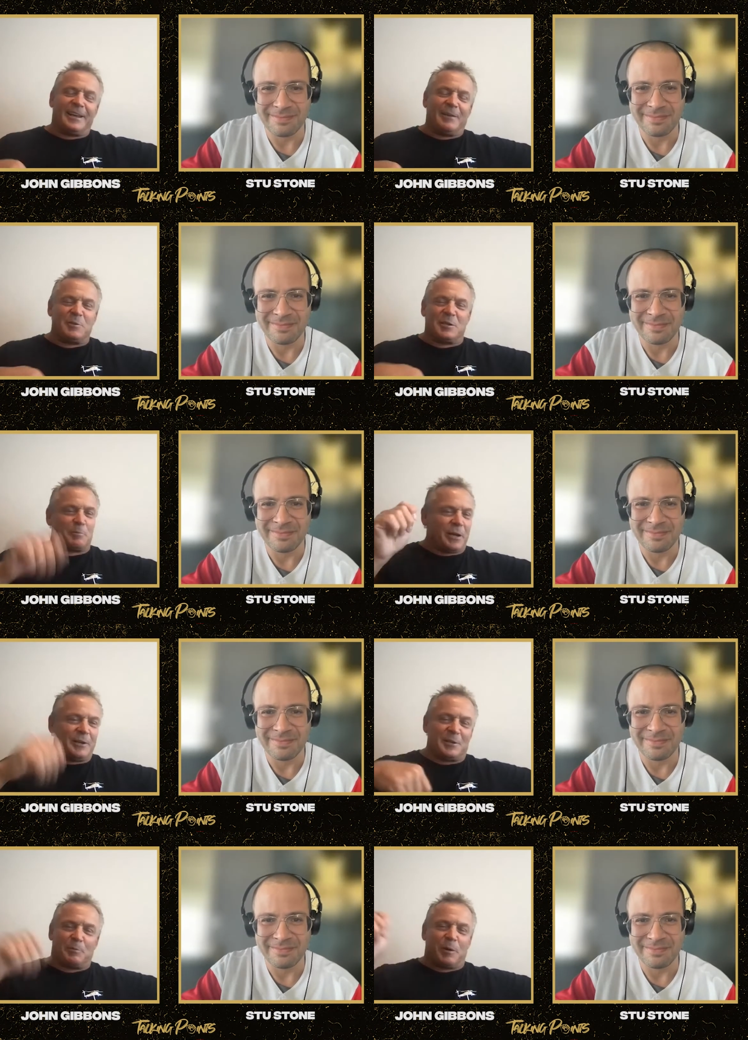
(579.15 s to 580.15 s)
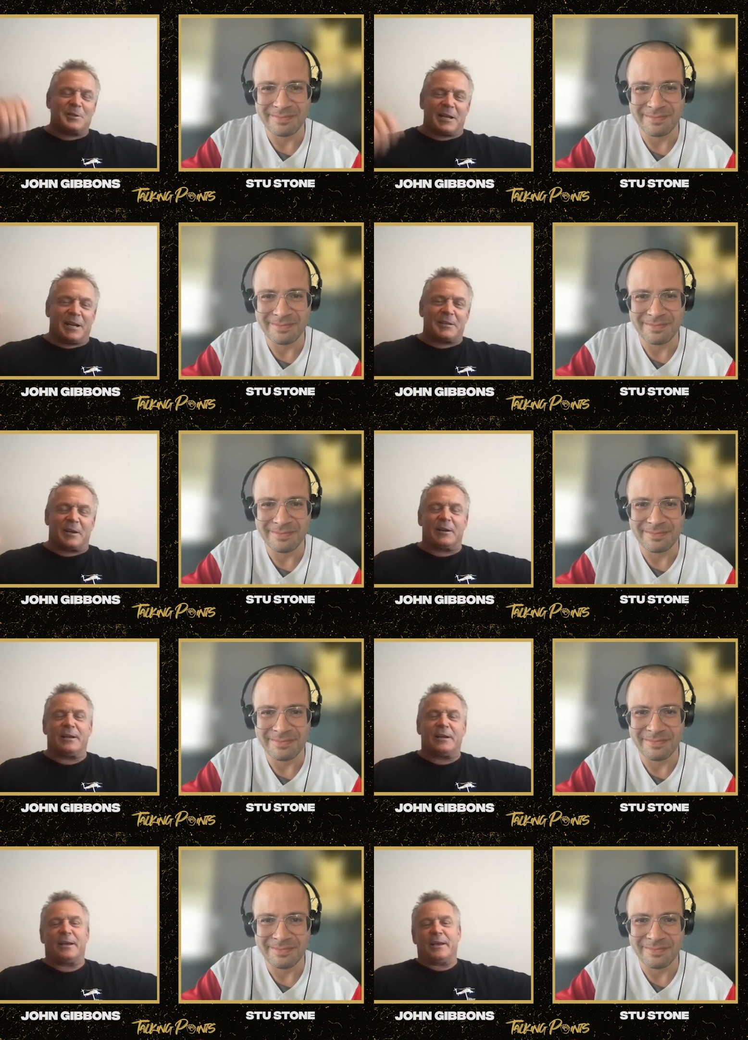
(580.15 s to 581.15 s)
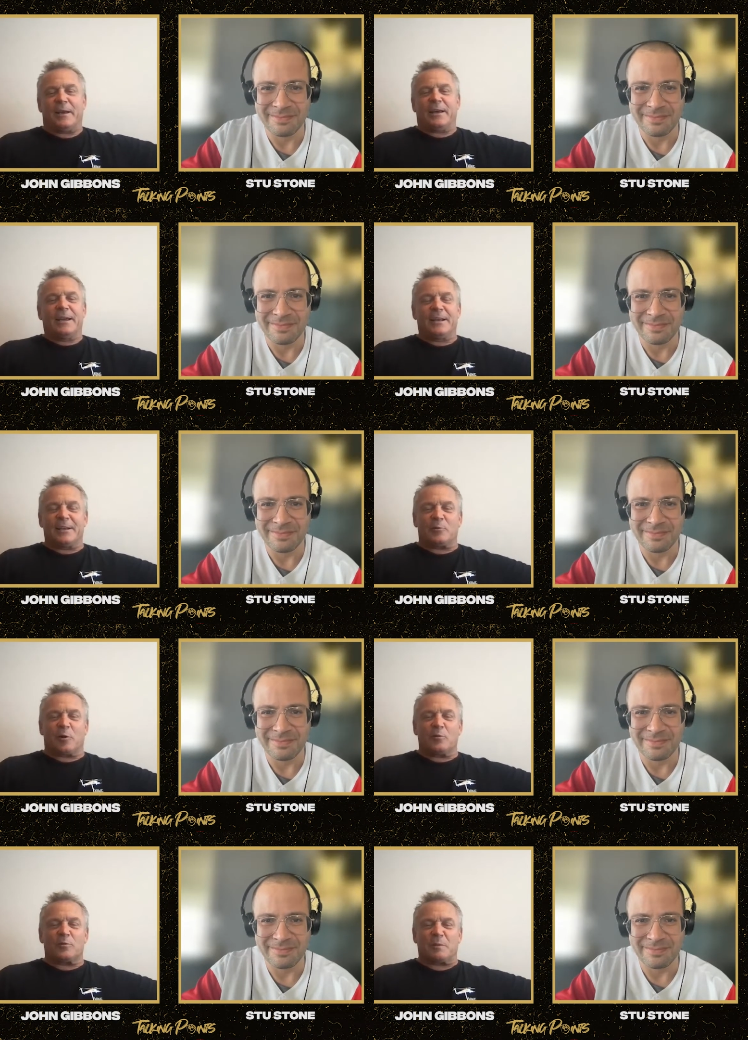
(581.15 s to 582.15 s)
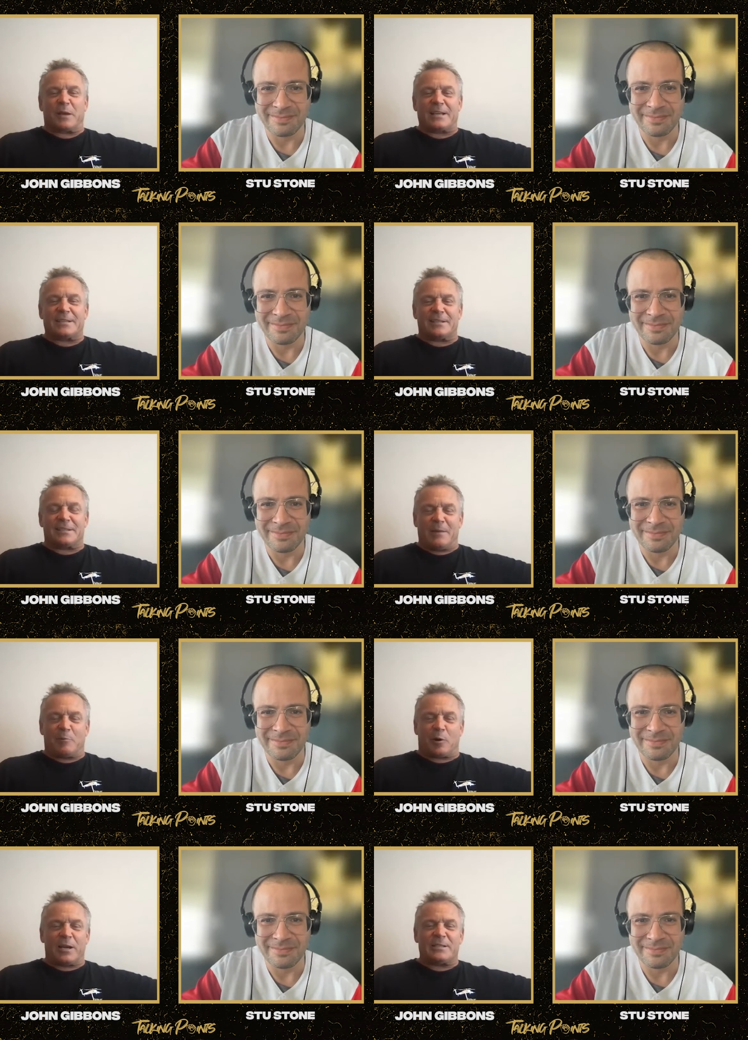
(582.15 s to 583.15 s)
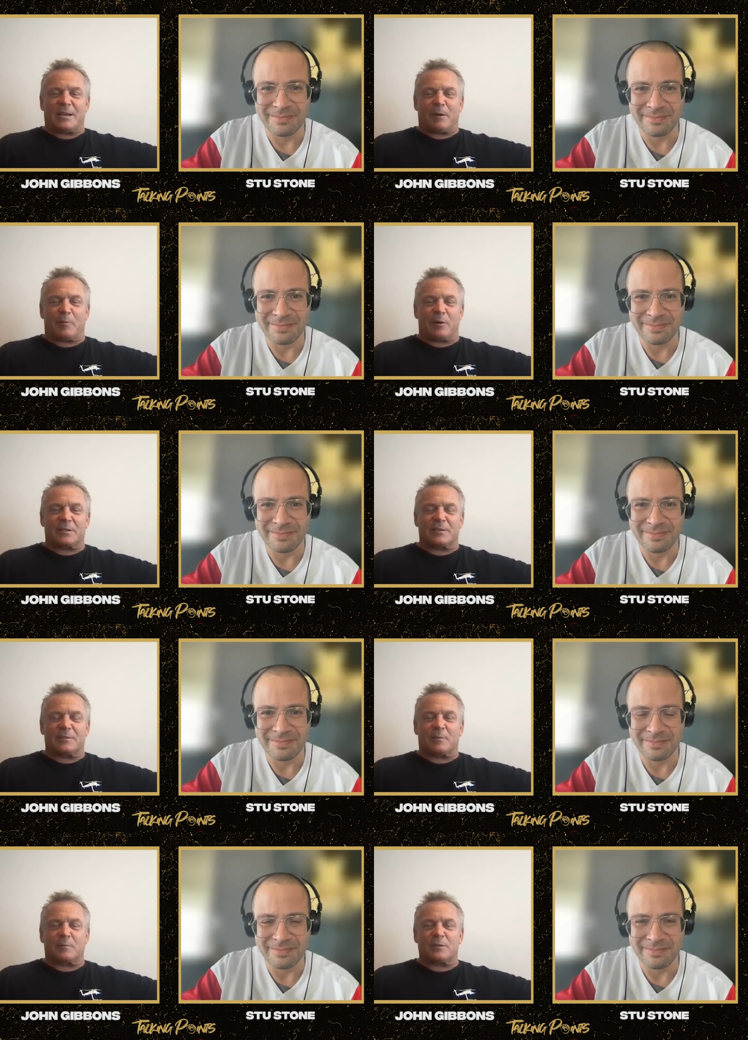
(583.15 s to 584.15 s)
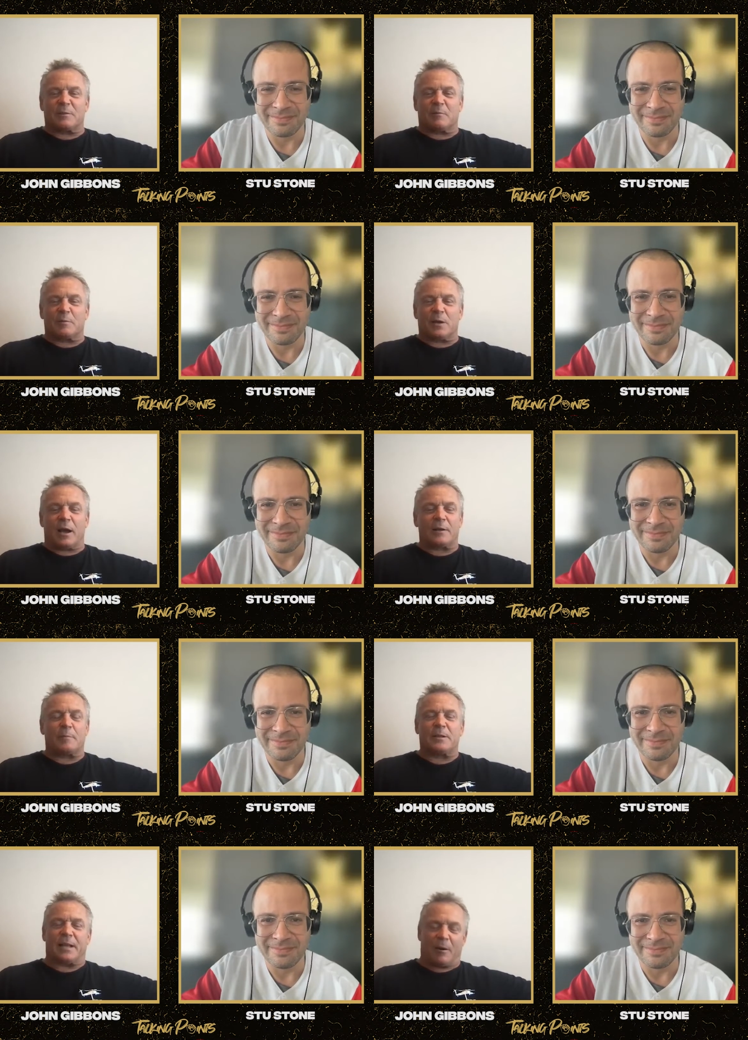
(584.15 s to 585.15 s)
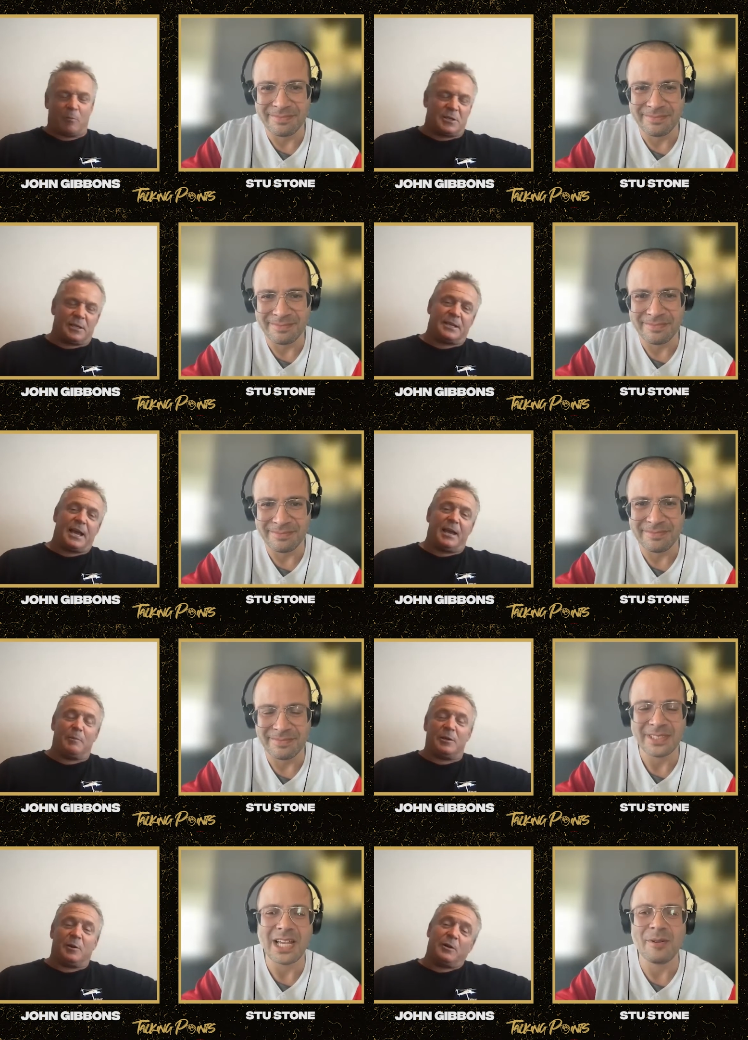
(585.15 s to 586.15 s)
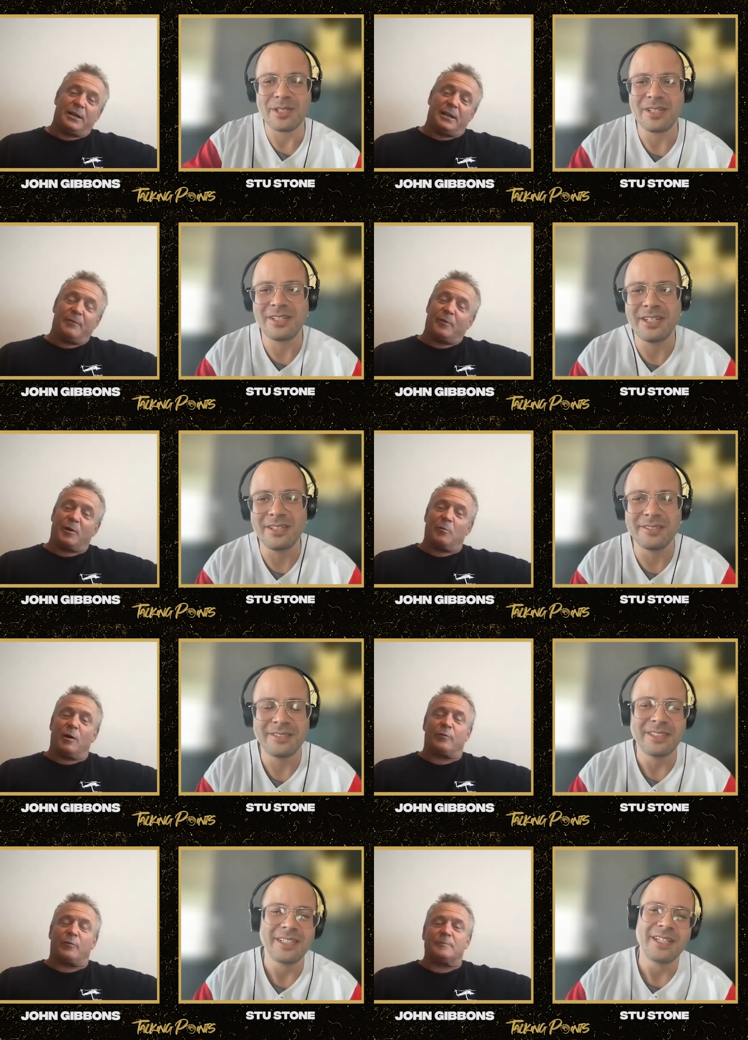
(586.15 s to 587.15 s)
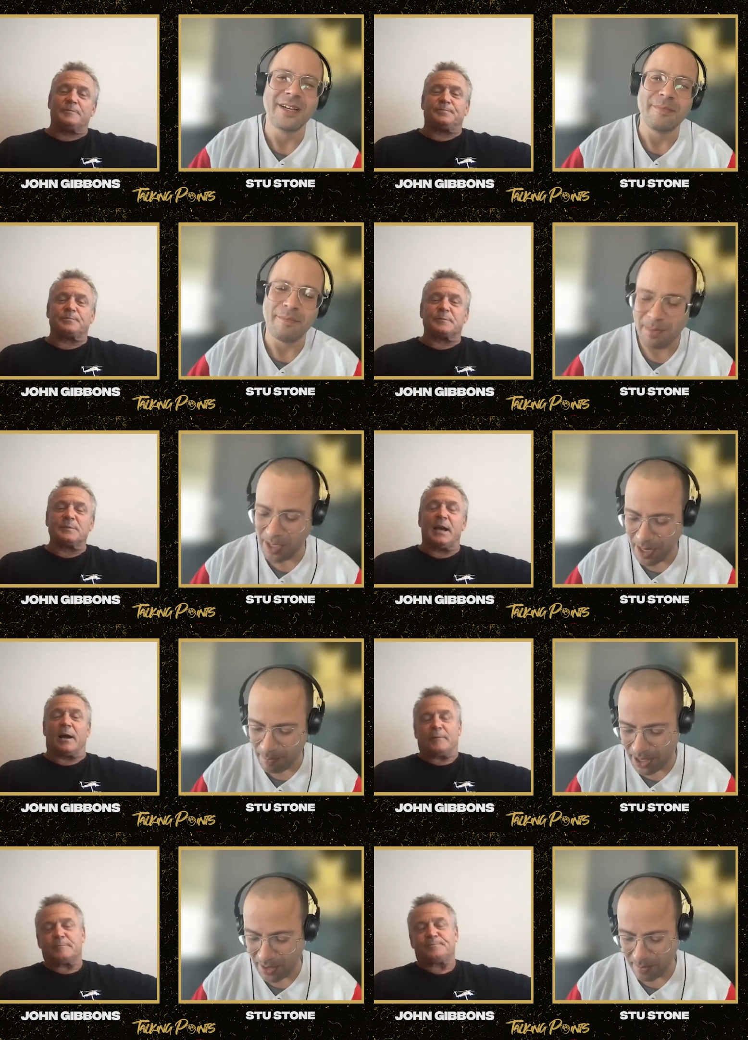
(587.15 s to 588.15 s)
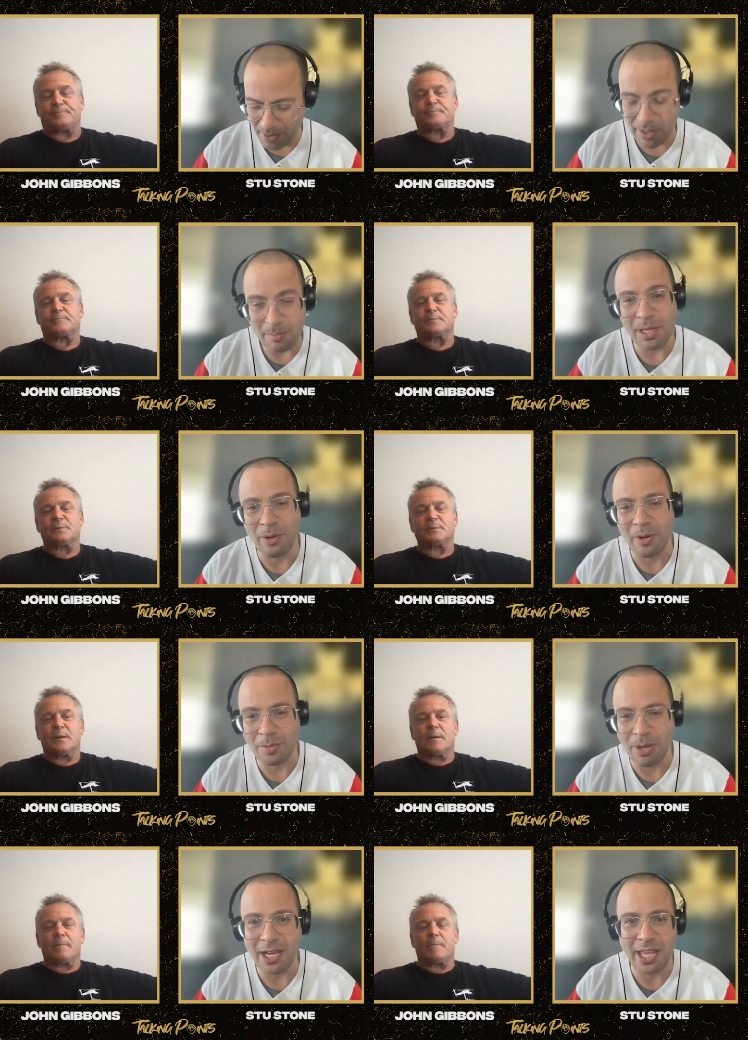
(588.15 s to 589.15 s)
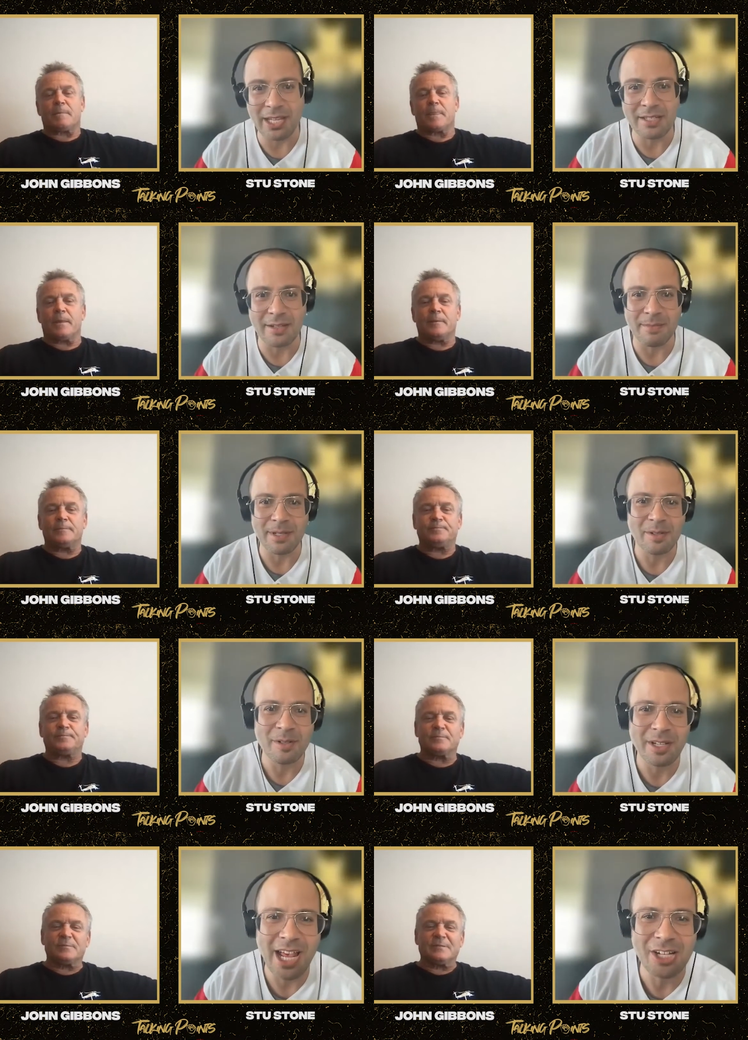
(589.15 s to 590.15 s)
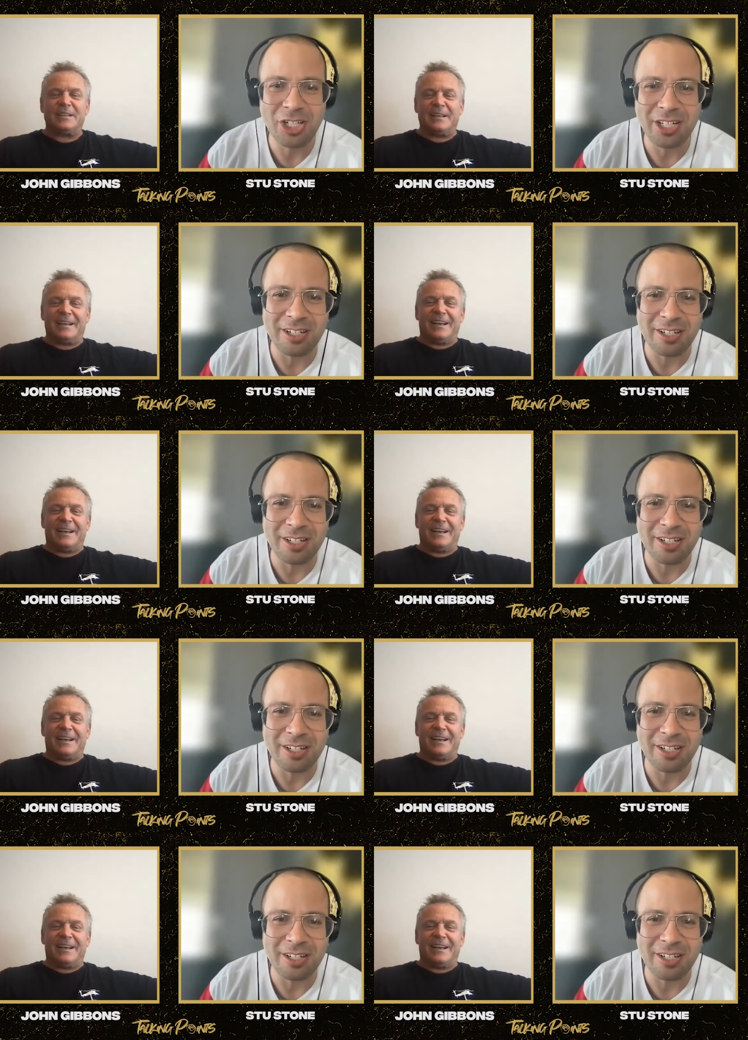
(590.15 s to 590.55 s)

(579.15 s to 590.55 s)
Speaker 1: was just he just punching out there, and it drove some guys on his team crazy. I remember listening to some some of them talk, but that
Speaker 2: was his game, and you know what he did very well for. Maybe uh, yeah. Maybe Pete Rose bet against him and cashed in.